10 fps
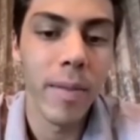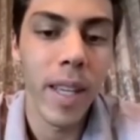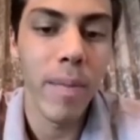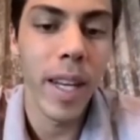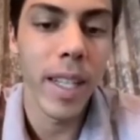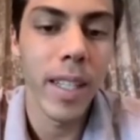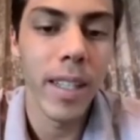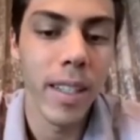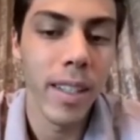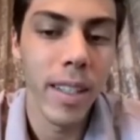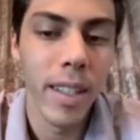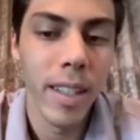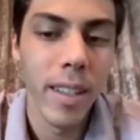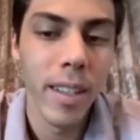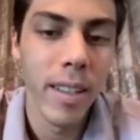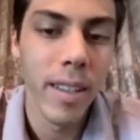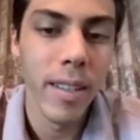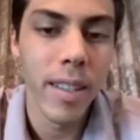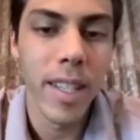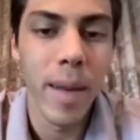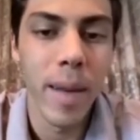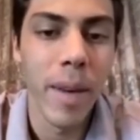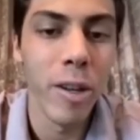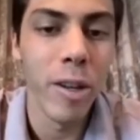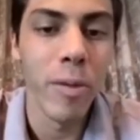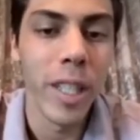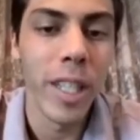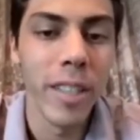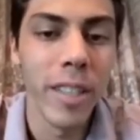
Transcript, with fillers: get back to semi-normal year.